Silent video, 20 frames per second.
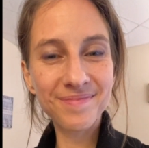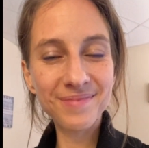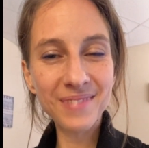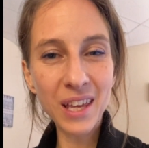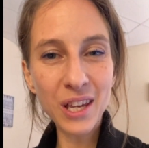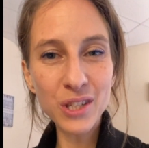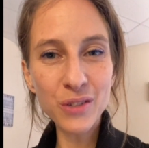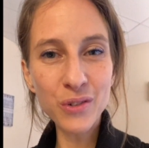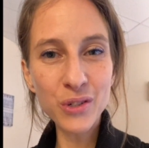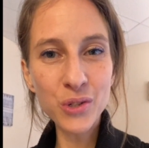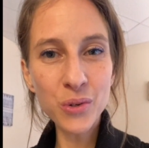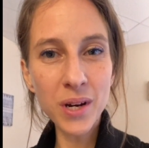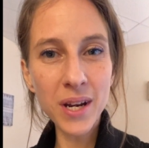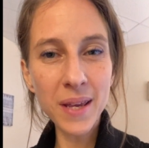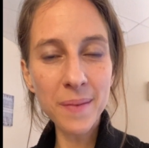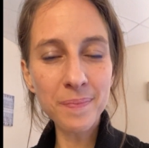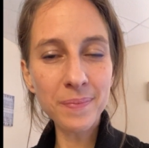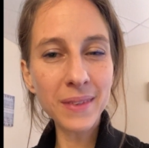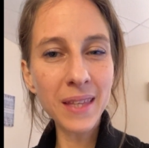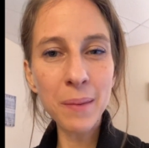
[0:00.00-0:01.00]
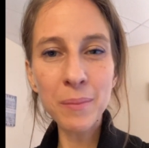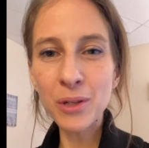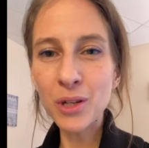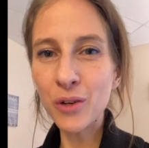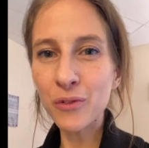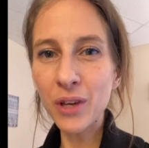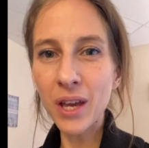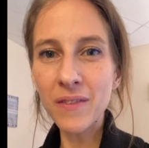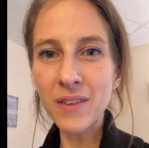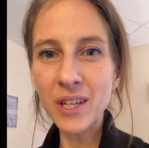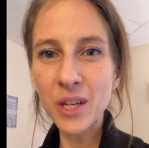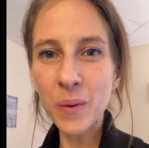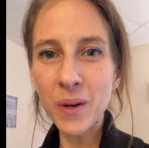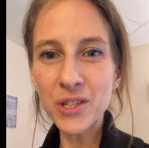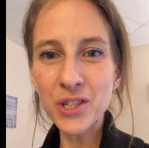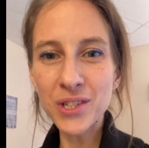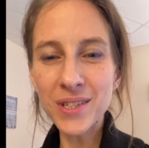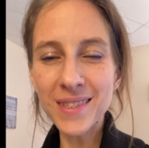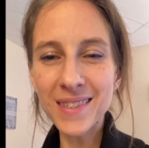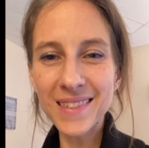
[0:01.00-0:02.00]
Thanks for joining. Let me know if you have any
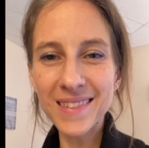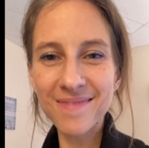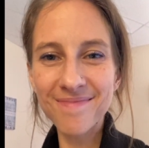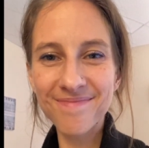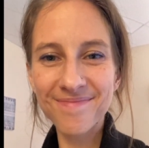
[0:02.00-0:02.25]
questions.